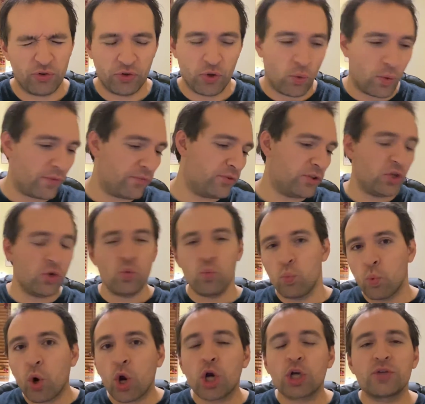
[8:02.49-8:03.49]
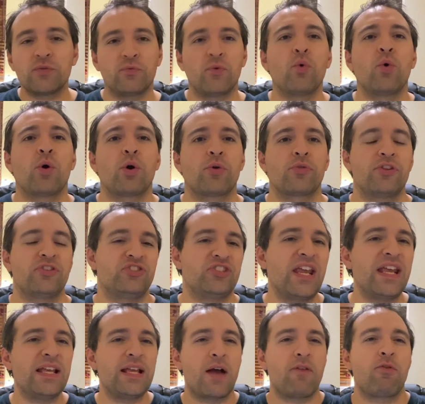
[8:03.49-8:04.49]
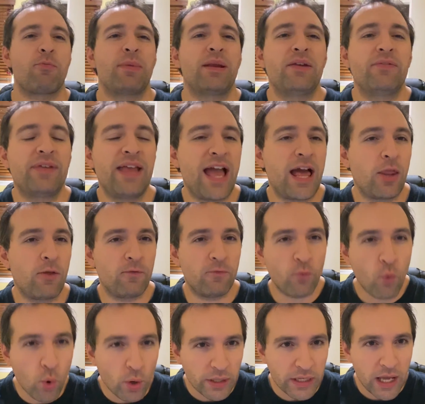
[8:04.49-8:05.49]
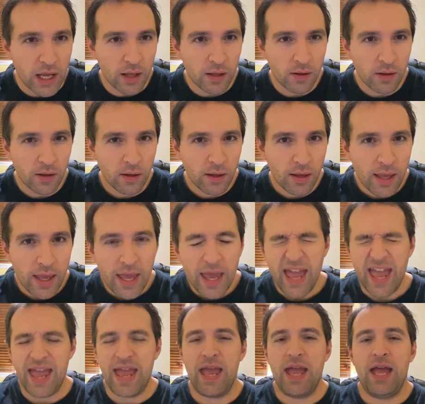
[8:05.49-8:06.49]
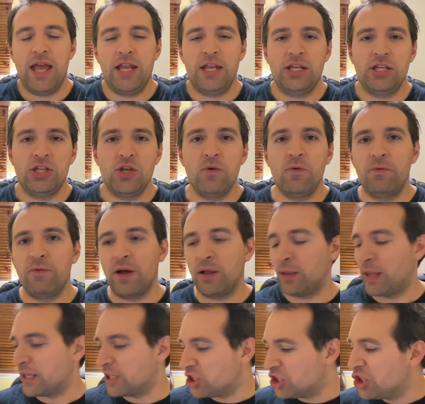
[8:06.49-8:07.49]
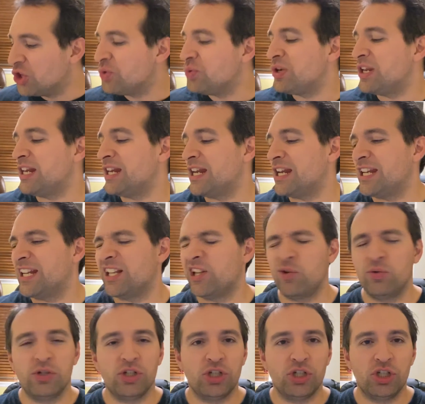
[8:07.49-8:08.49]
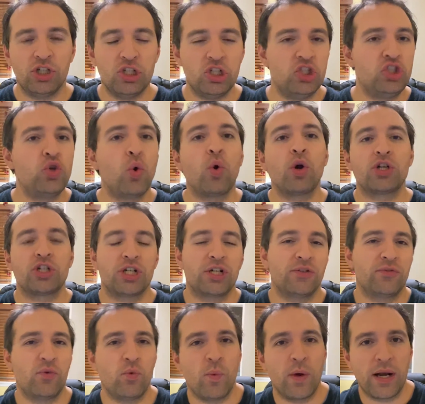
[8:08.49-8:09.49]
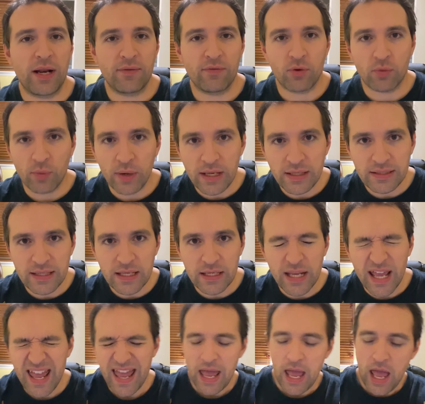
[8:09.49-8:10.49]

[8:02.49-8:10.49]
So if you worked for the state government of California and you felt like you needed to go to Georgia for whatever reason,